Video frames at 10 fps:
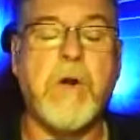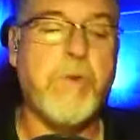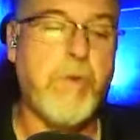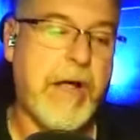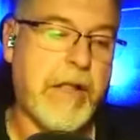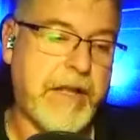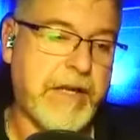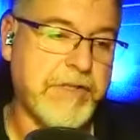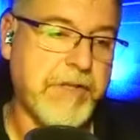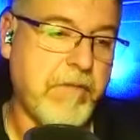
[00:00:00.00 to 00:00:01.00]
and the reality
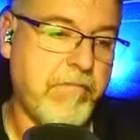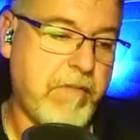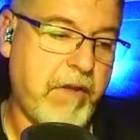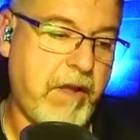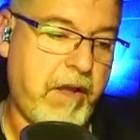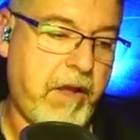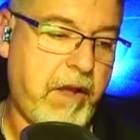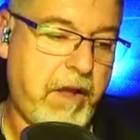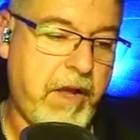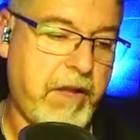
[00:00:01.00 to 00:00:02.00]
is,
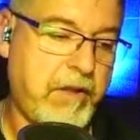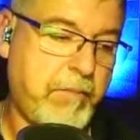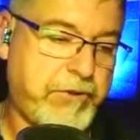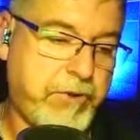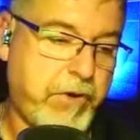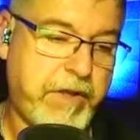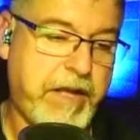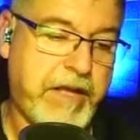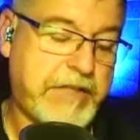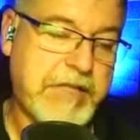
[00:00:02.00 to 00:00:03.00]
in the
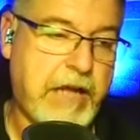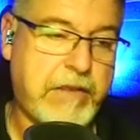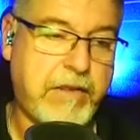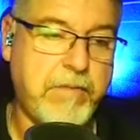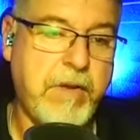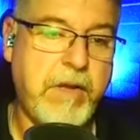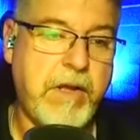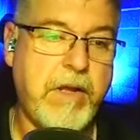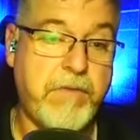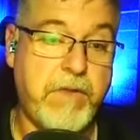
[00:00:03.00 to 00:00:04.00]
majority, it's not the
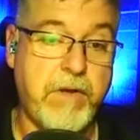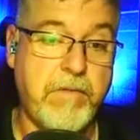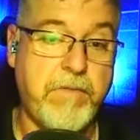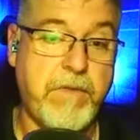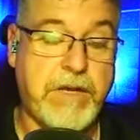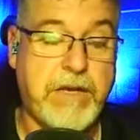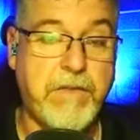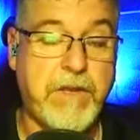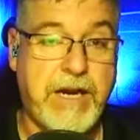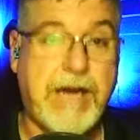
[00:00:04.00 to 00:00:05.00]
the the
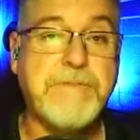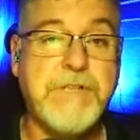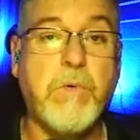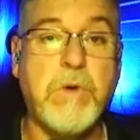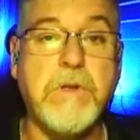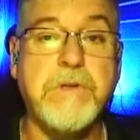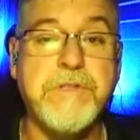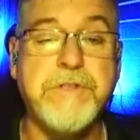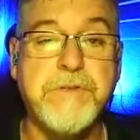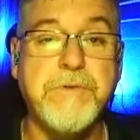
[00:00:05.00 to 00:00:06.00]
the cops that we're
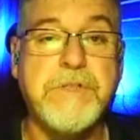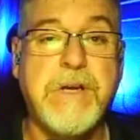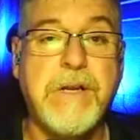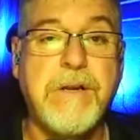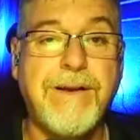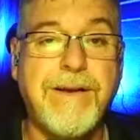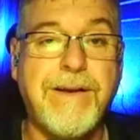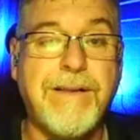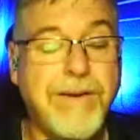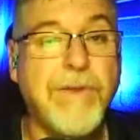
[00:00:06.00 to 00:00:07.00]
losing to suicide.
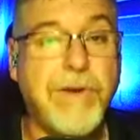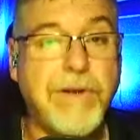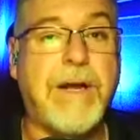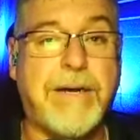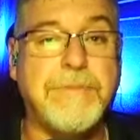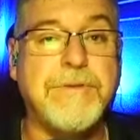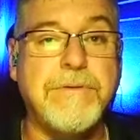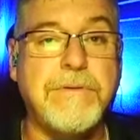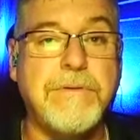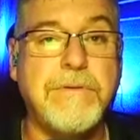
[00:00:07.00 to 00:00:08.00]
They're the good cops.
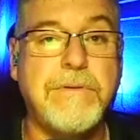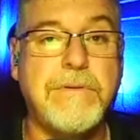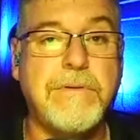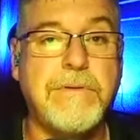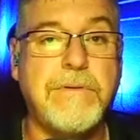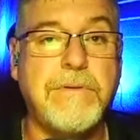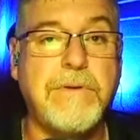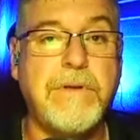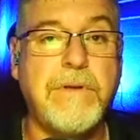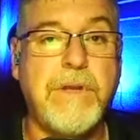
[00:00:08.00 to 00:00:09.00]

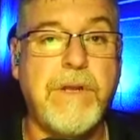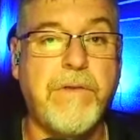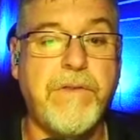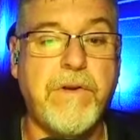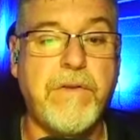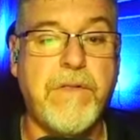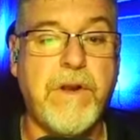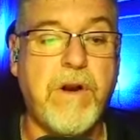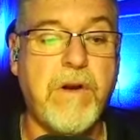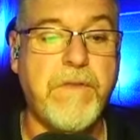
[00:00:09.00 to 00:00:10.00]
Yes. You know, they're
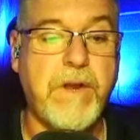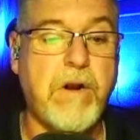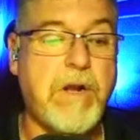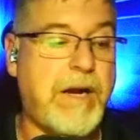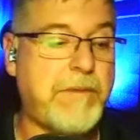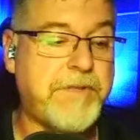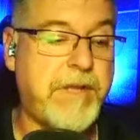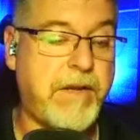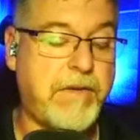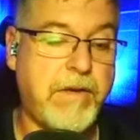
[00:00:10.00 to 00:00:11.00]
they're they're cops
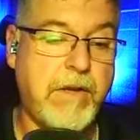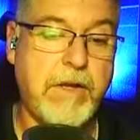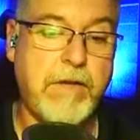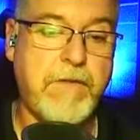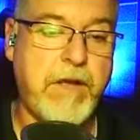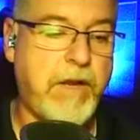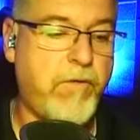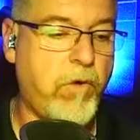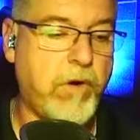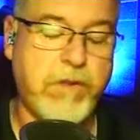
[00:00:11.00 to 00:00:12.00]
that that
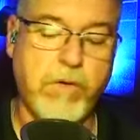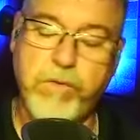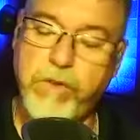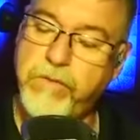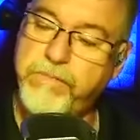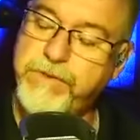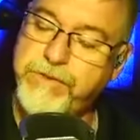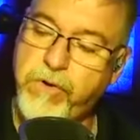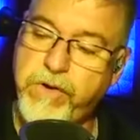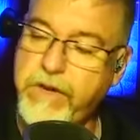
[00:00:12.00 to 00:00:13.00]
have worked the the the
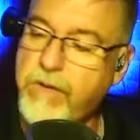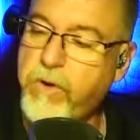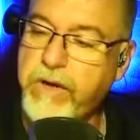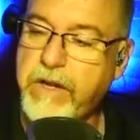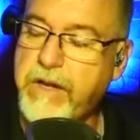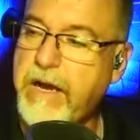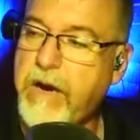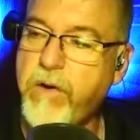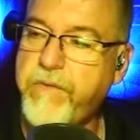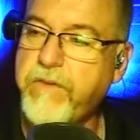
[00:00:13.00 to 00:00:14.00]
story that I'm working on
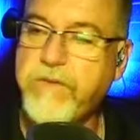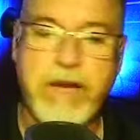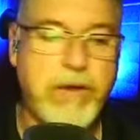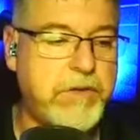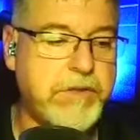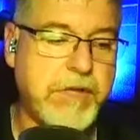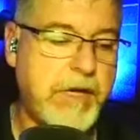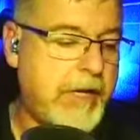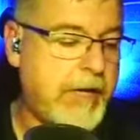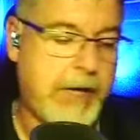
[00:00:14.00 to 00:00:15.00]
now. This guy was
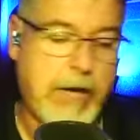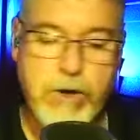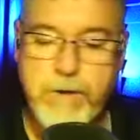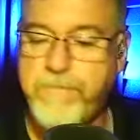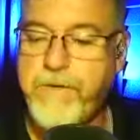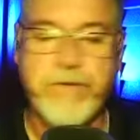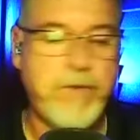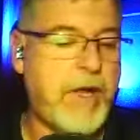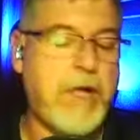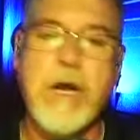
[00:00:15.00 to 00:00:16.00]
150
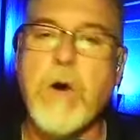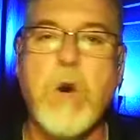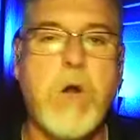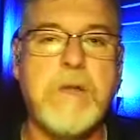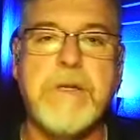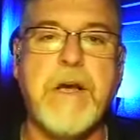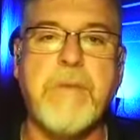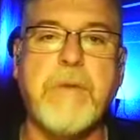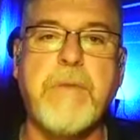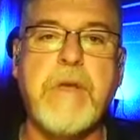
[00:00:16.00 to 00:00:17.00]
mile an hour all the
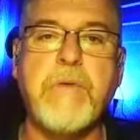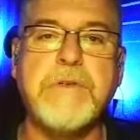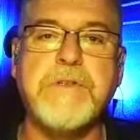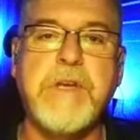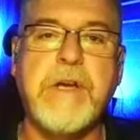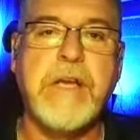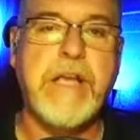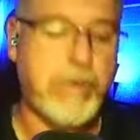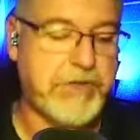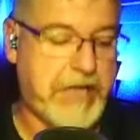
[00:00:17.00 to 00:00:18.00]
time. he was
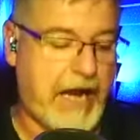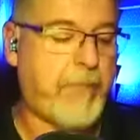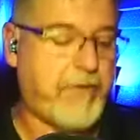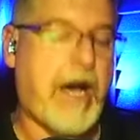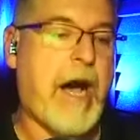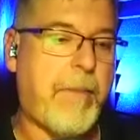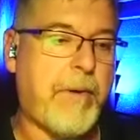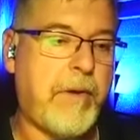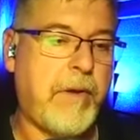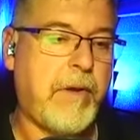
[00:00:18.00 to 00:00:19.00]
he was a cop's cop
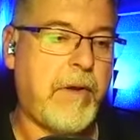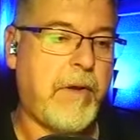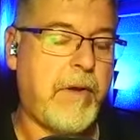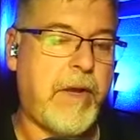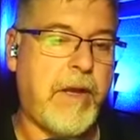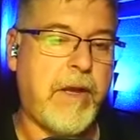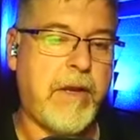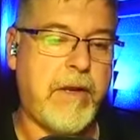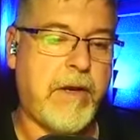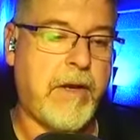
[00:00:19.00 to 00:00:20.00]

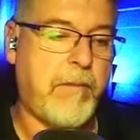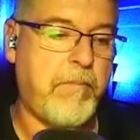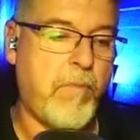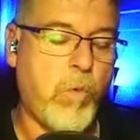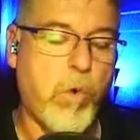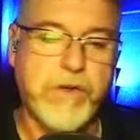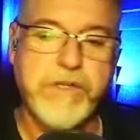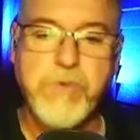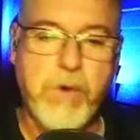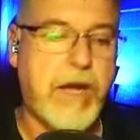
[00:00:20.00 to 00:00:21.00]
and um, worked
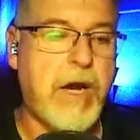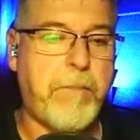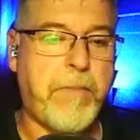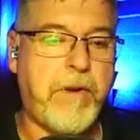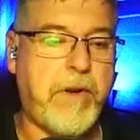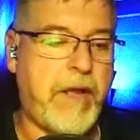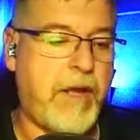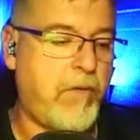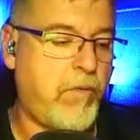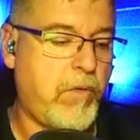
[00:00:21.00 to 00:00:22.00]
his way up and
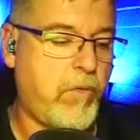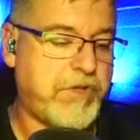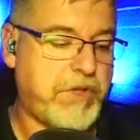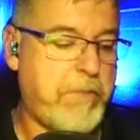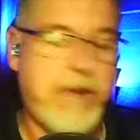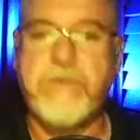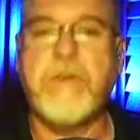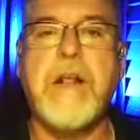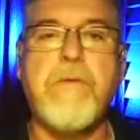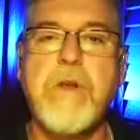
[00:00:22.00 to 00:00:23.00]
and was the best
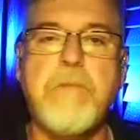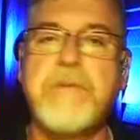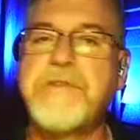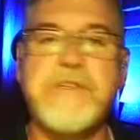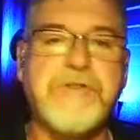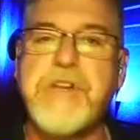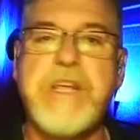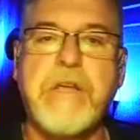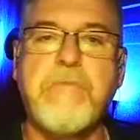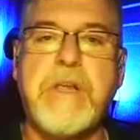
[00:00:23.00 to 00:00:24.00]
at every position
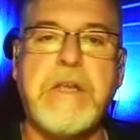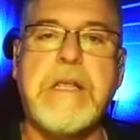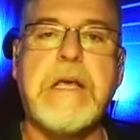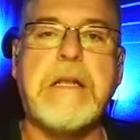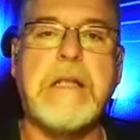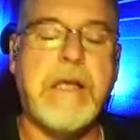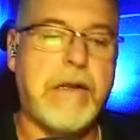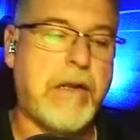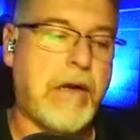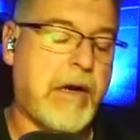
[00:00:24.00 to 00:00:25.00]
he he did
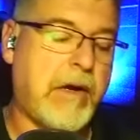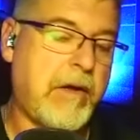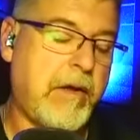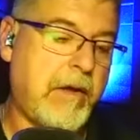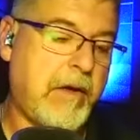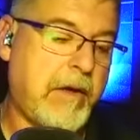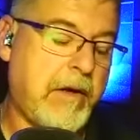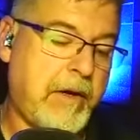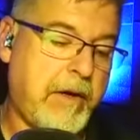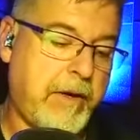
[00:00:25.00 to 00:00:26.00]
and uh,
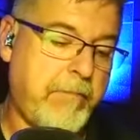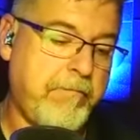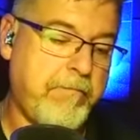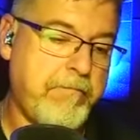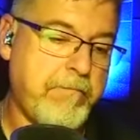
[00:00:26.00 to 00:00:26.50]
um,